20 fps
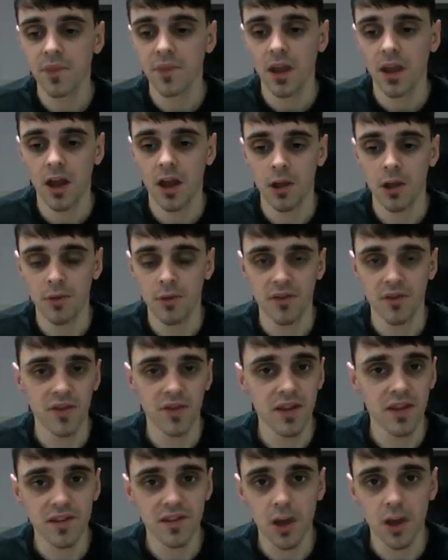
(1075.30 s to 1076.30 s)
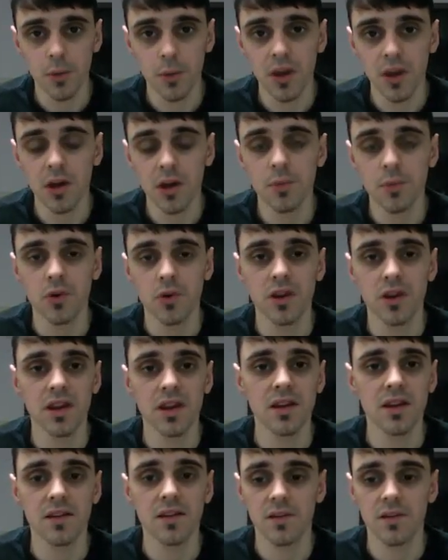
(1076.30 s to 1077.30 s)
events coming up, or you
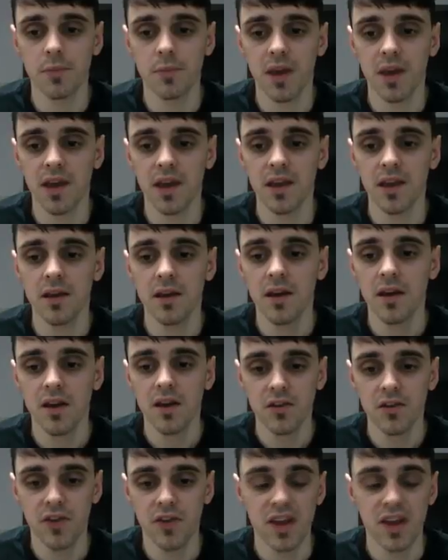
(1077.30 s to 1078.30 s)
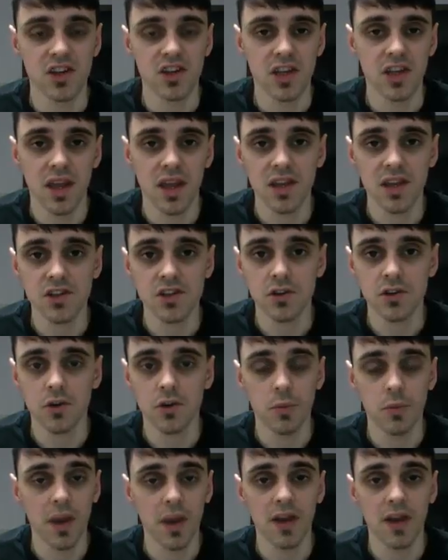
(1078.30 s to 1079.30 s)
needed to pay for education or
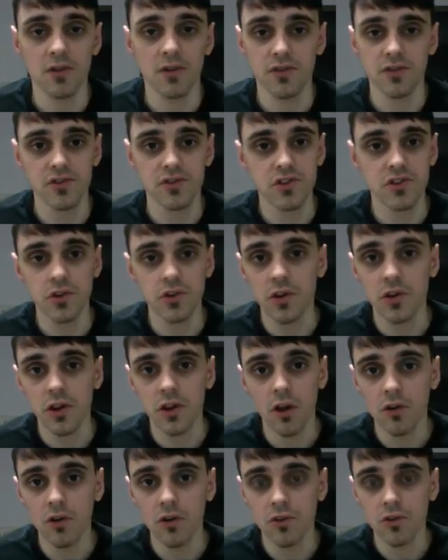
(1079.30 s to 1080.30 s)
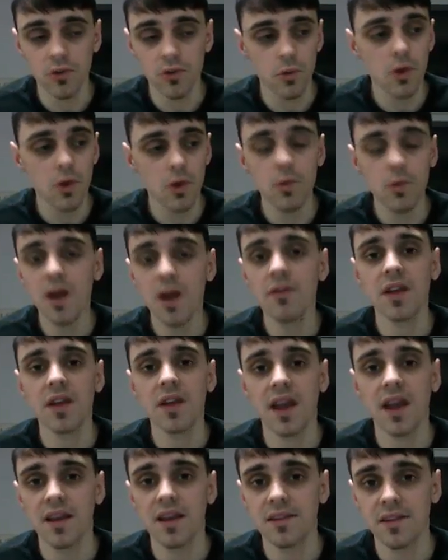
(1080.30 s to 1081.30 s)
pay off student loans or whatever the
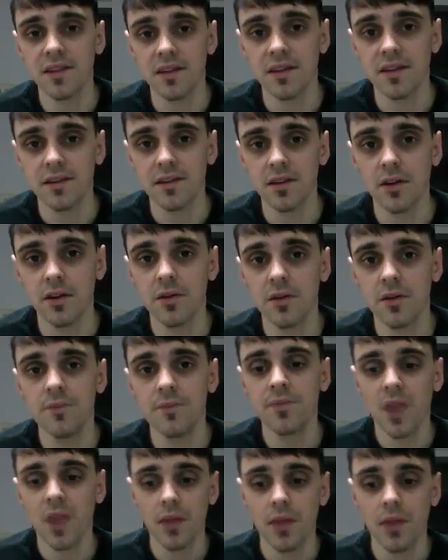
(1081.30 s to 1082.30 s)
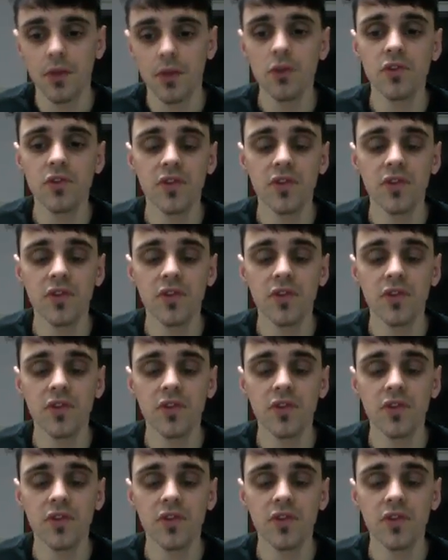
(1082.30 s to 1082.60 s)
case is, those